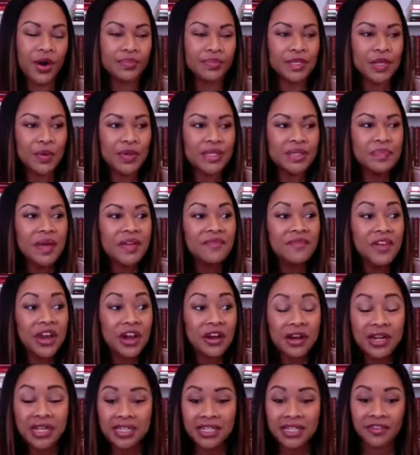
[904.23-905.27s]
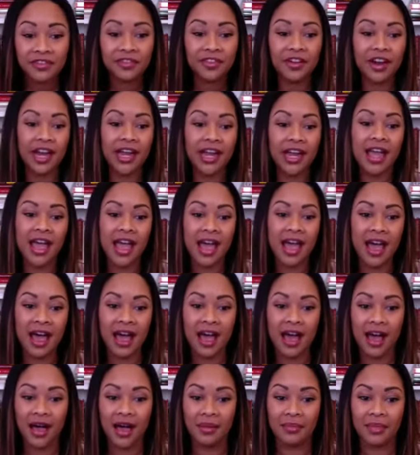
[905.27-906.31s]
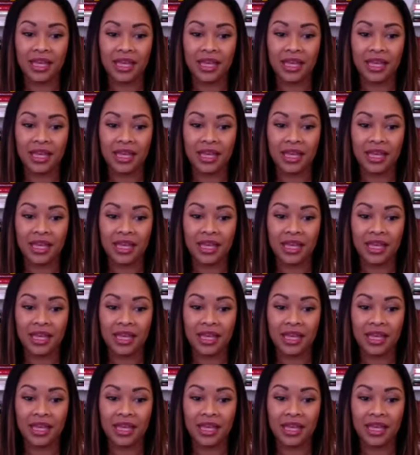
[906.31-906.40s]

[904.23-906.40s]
So it's been very different, um,